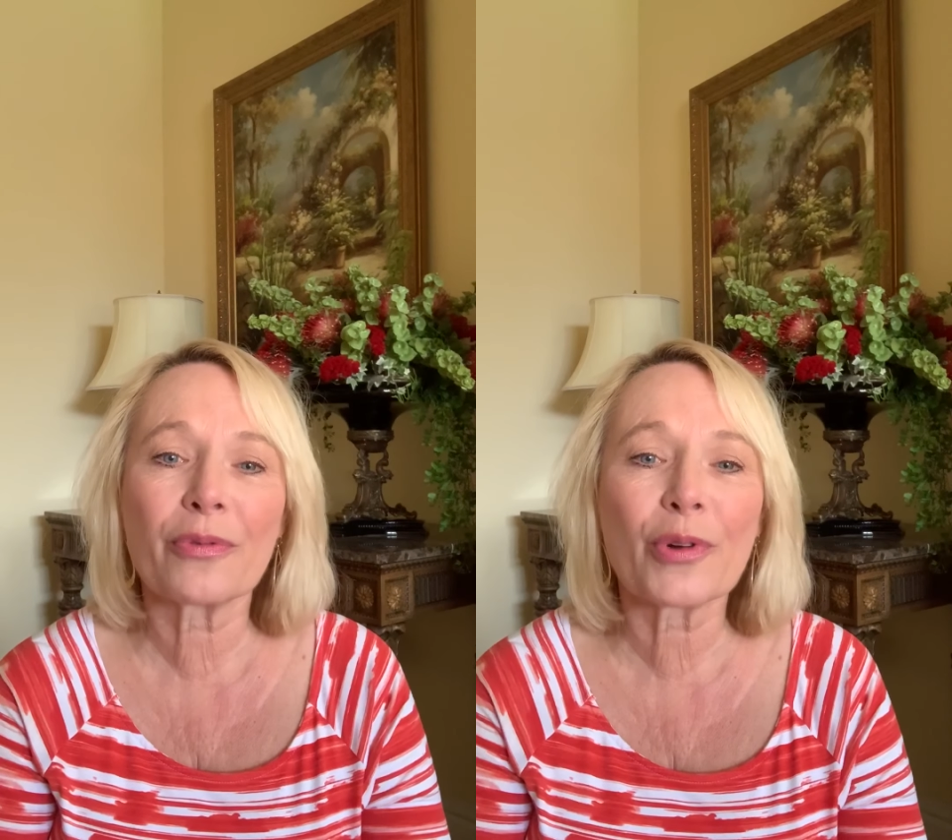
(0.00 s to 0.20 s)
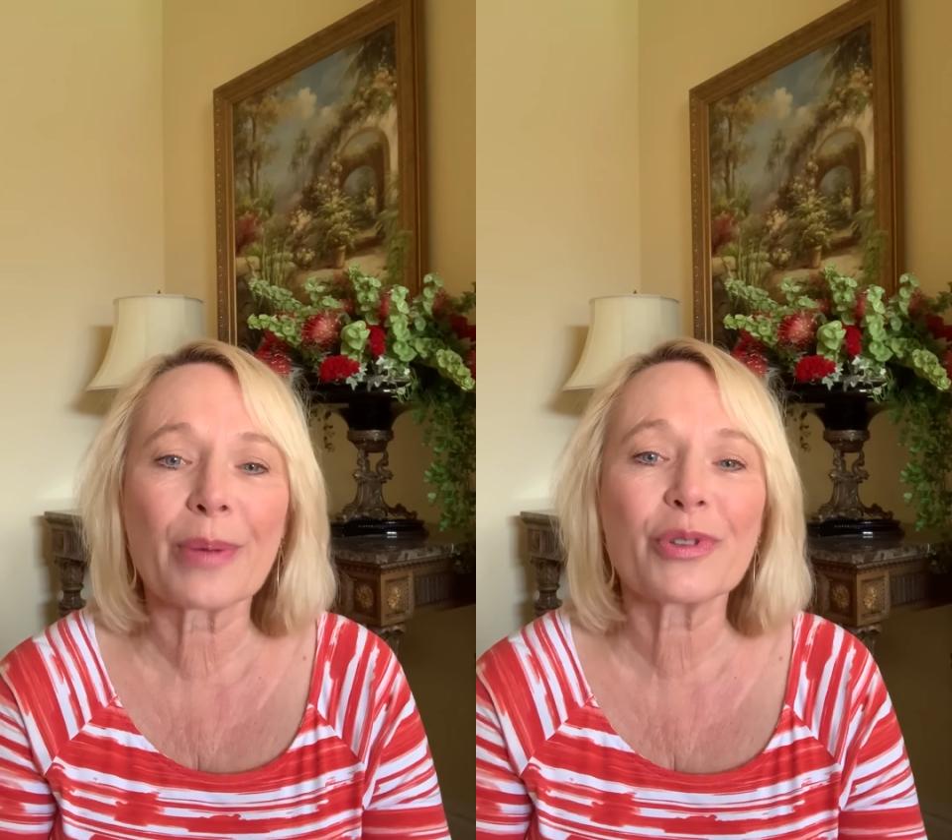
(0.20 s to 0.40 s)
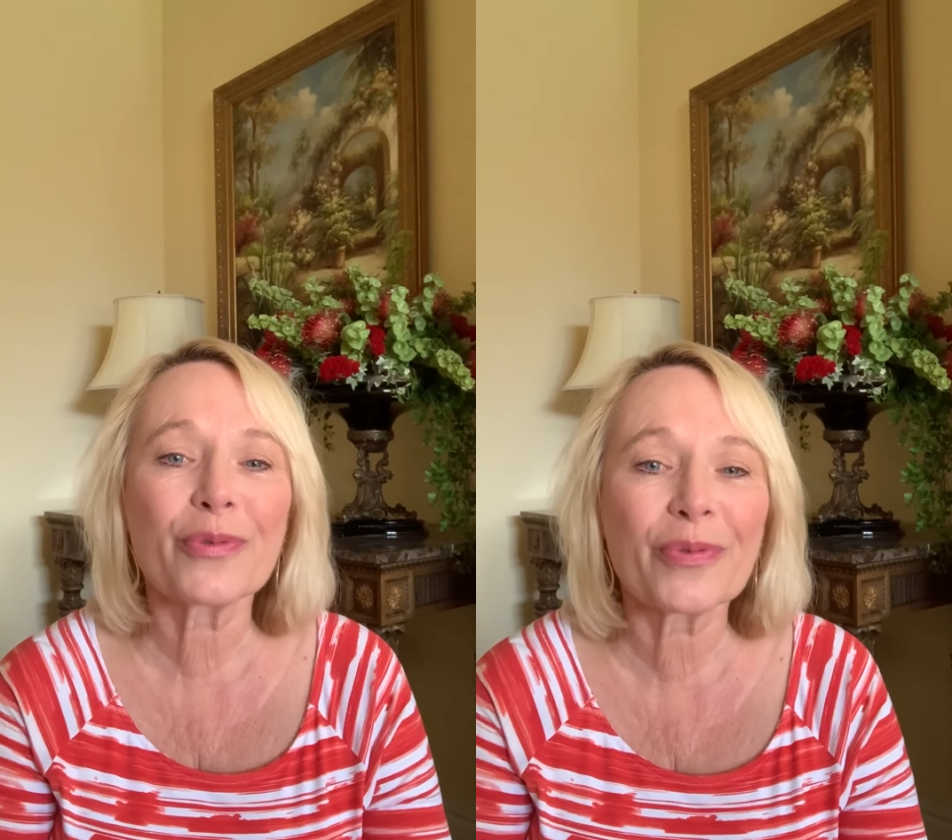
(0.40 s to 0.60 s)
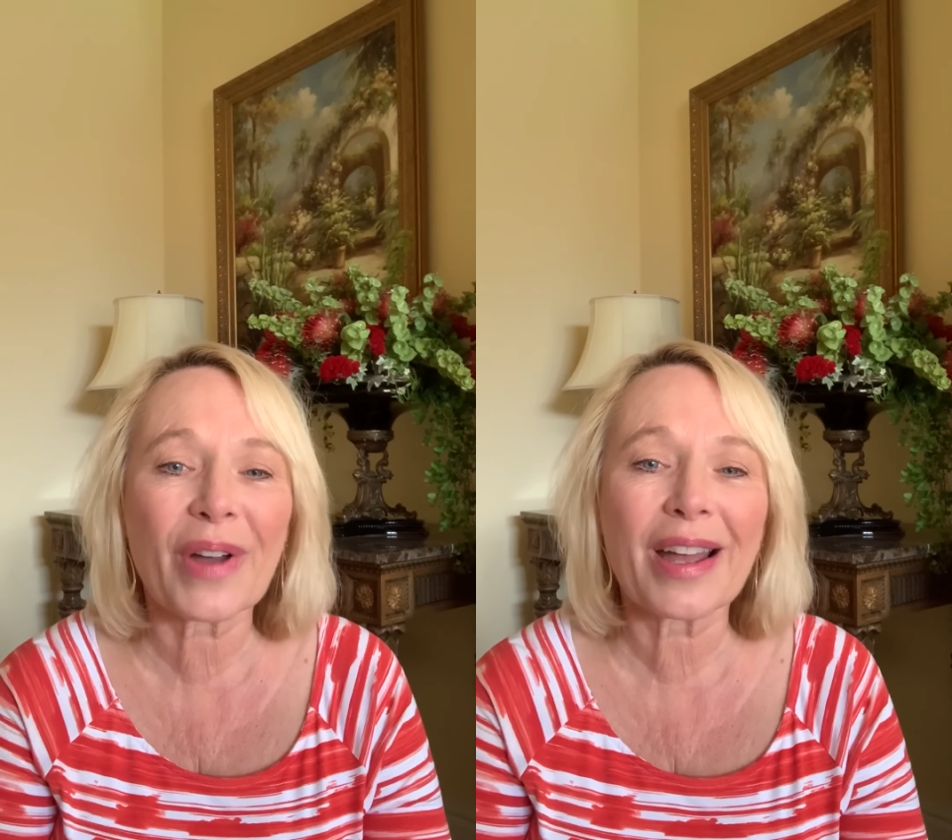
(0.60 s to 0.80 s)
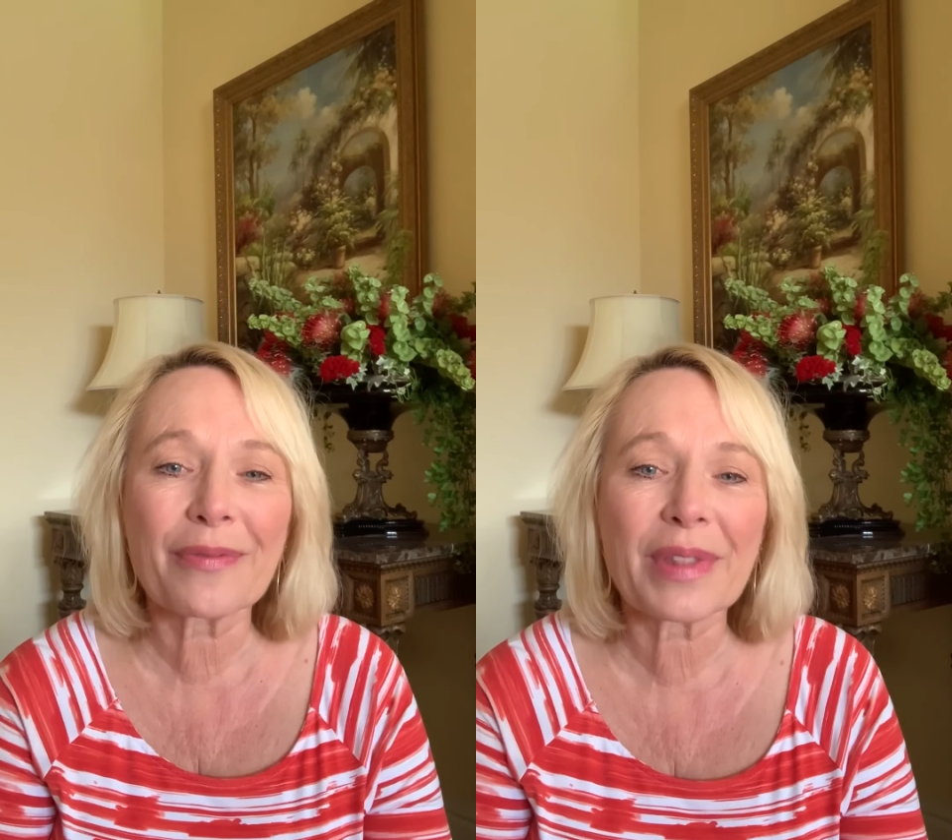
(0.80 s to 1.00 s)
for up to
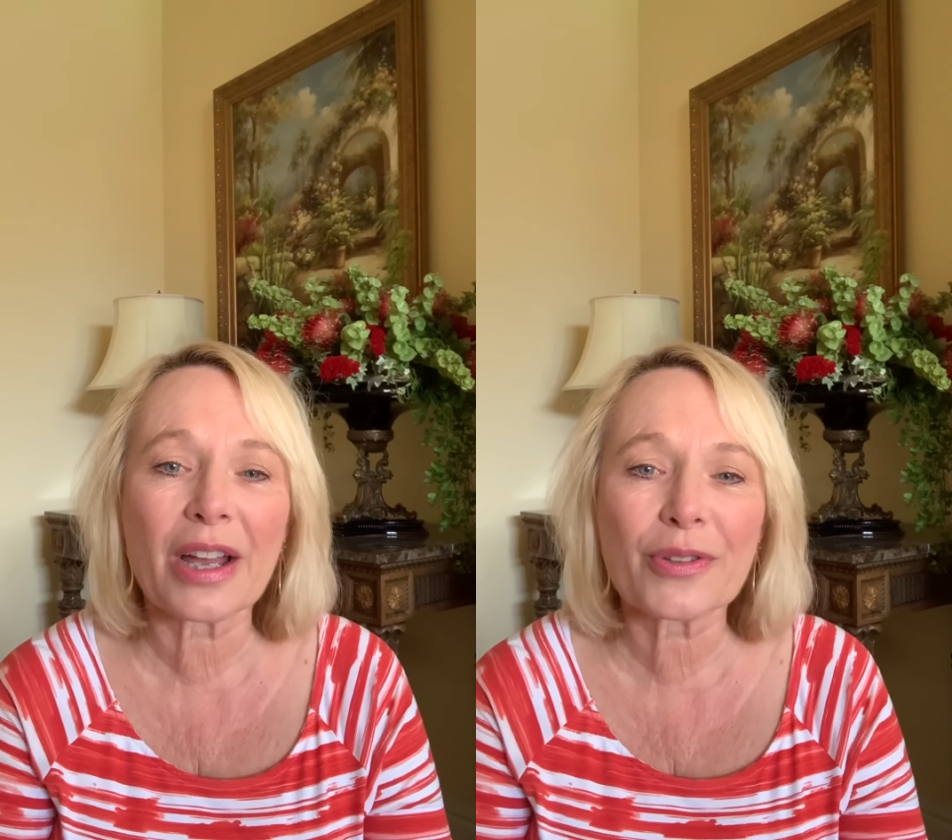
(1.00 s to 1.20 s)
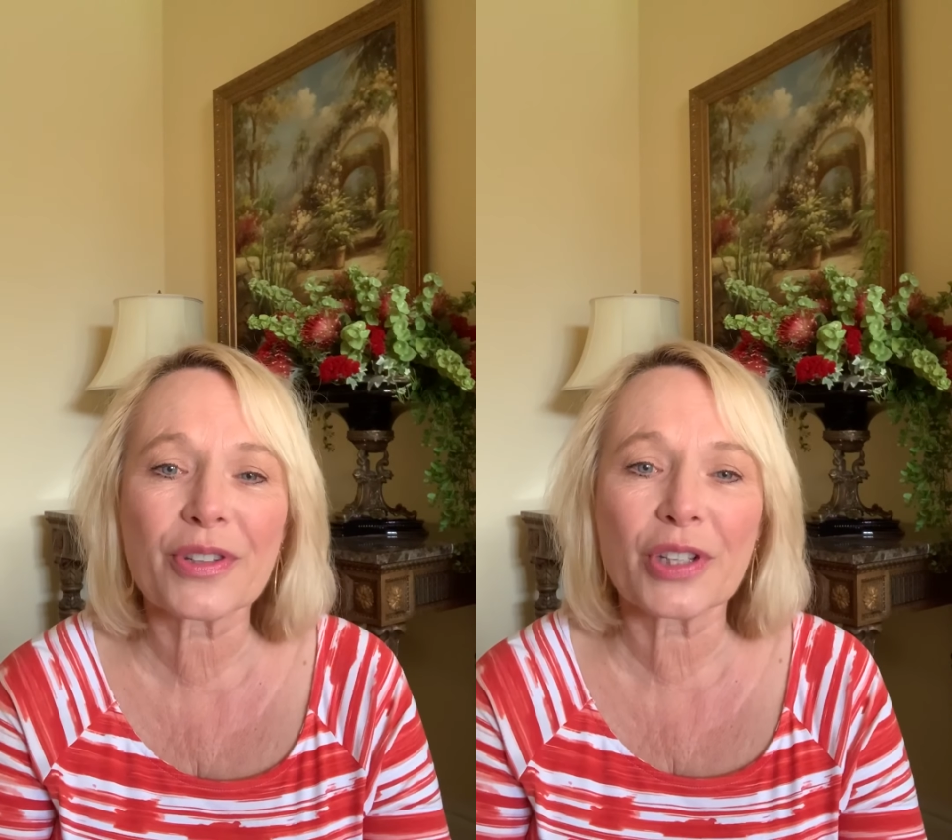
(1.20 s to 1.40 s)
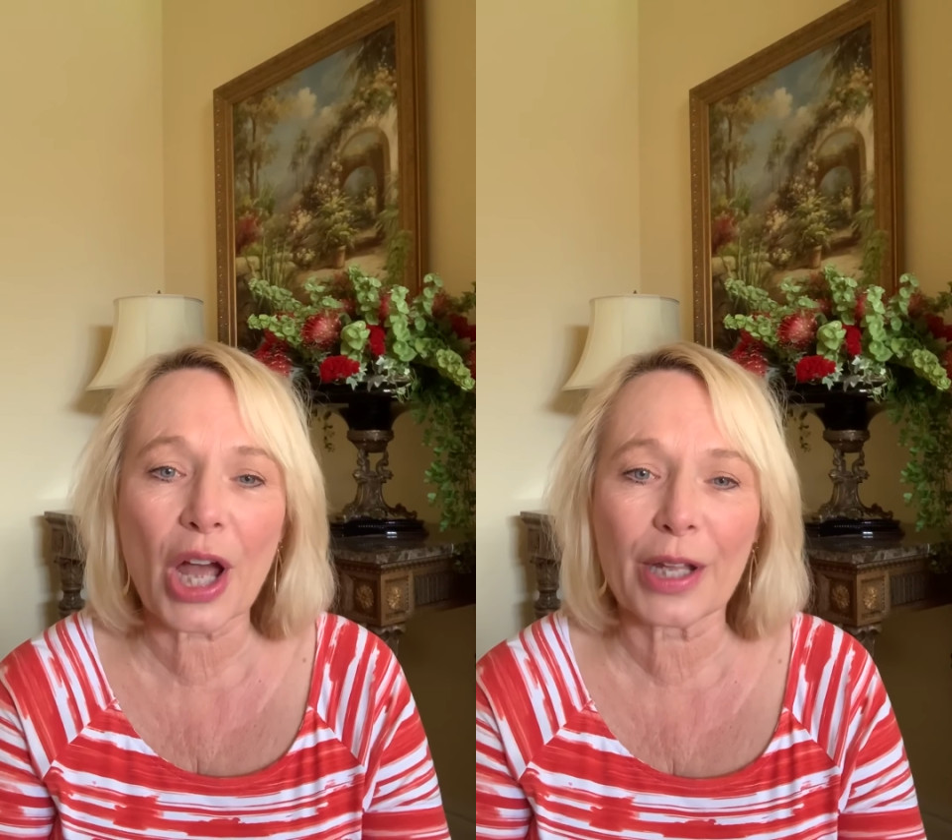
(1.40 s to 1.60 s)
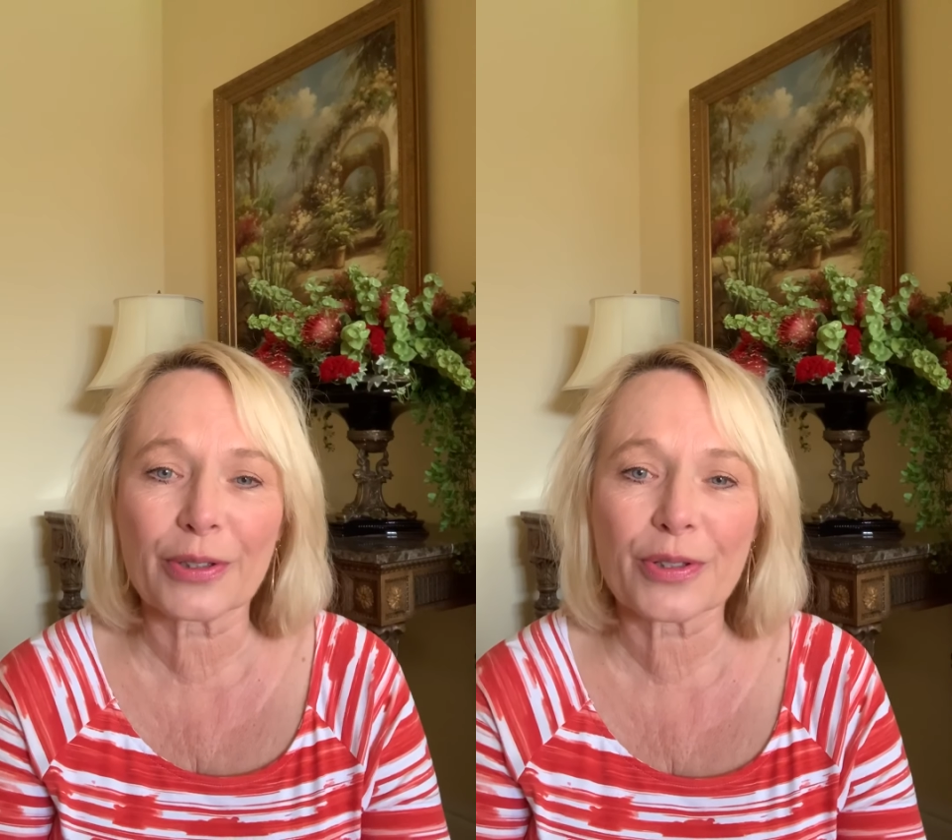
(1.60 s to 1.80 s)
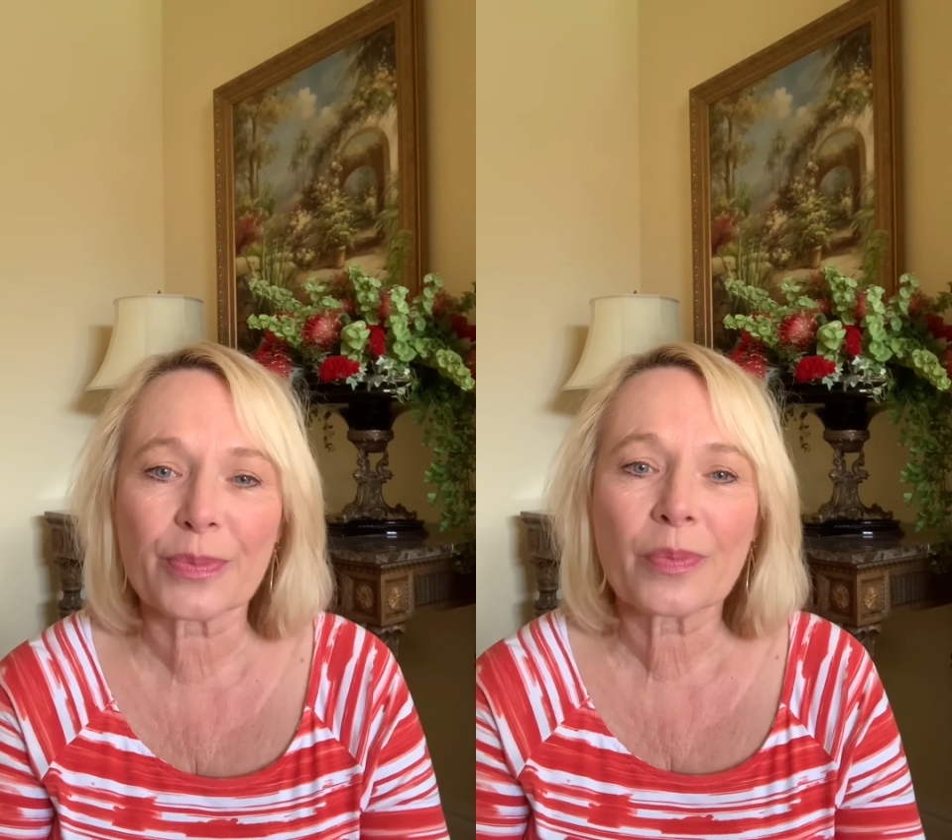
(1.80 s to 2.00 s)

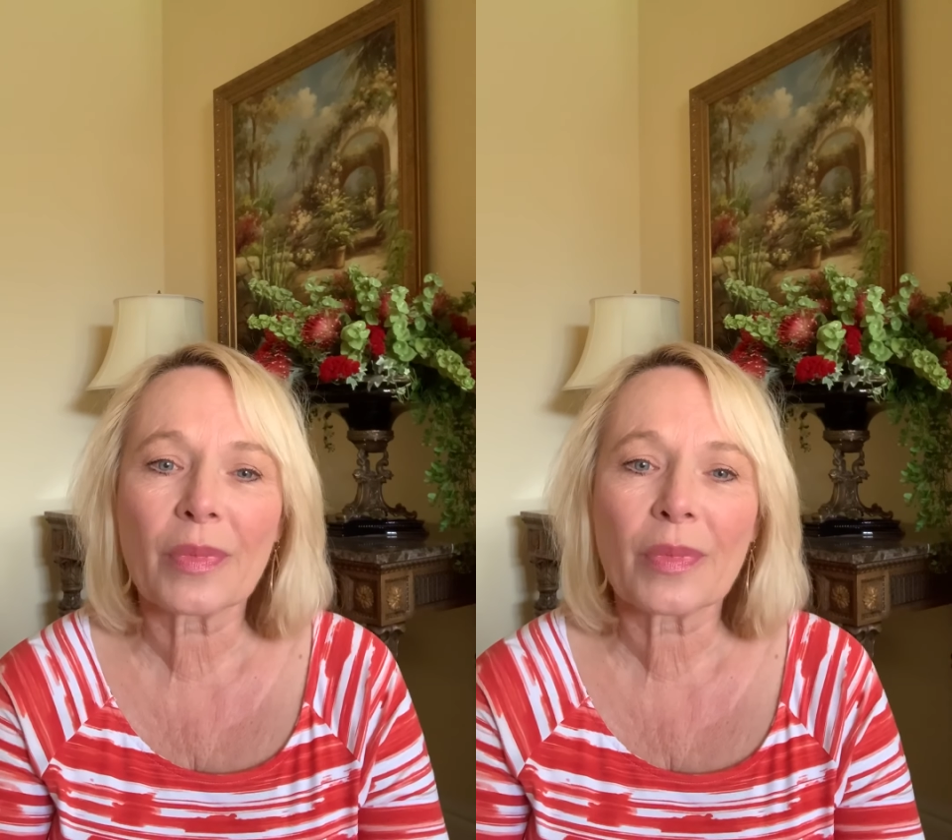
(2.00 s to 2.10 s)
$5,000.